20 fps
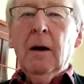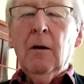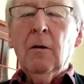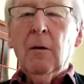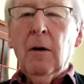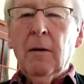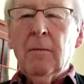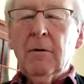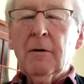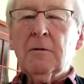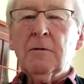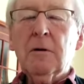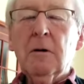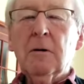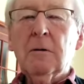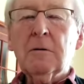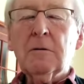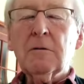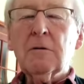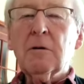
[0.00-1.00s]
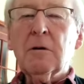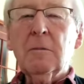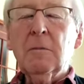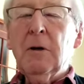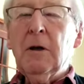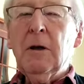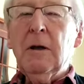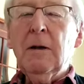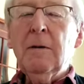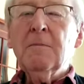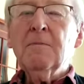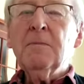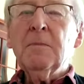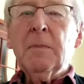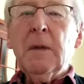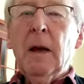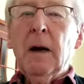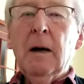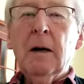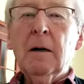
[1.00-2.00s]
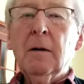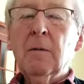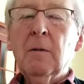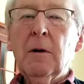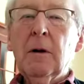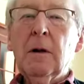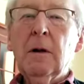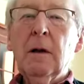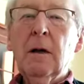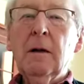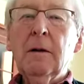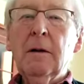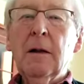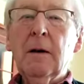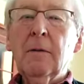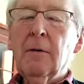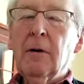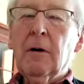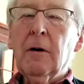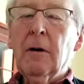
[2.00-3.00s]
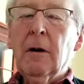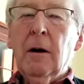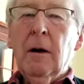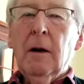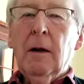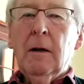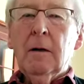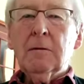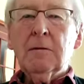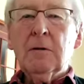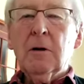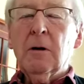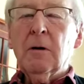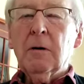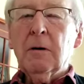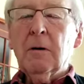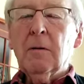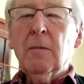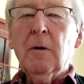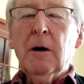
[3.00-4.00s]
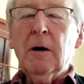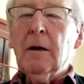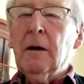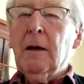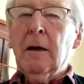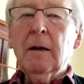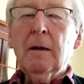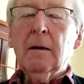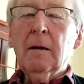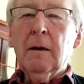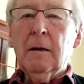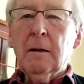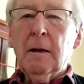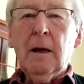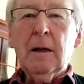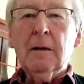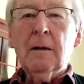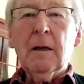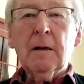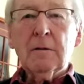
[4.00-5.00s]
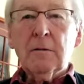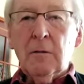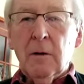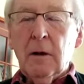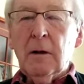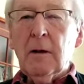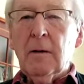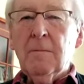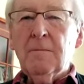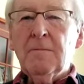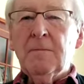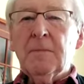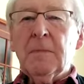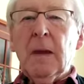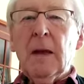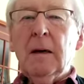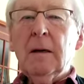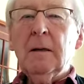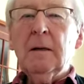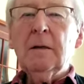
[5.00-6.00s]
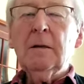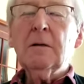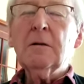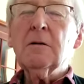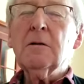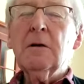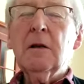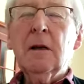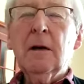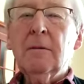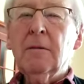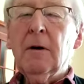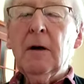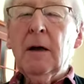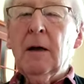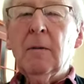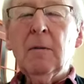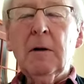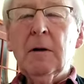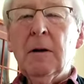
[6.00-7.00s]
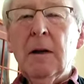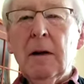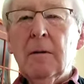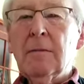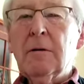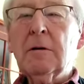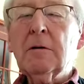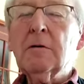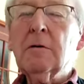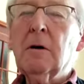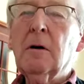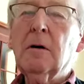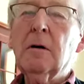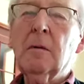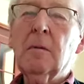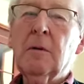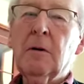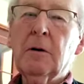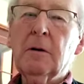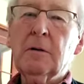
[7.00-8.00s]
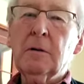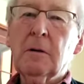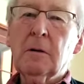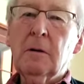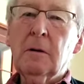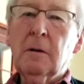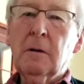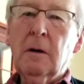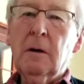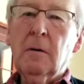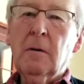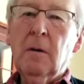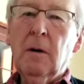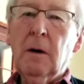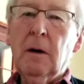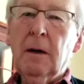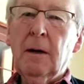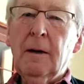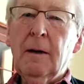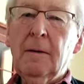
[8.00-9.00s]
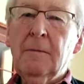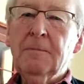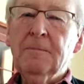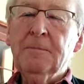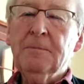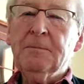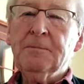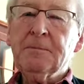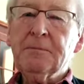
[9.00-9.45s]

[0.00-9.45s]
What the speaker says: "Whoever turns to me, I will never turn away." And that's right. He will never turn a person away.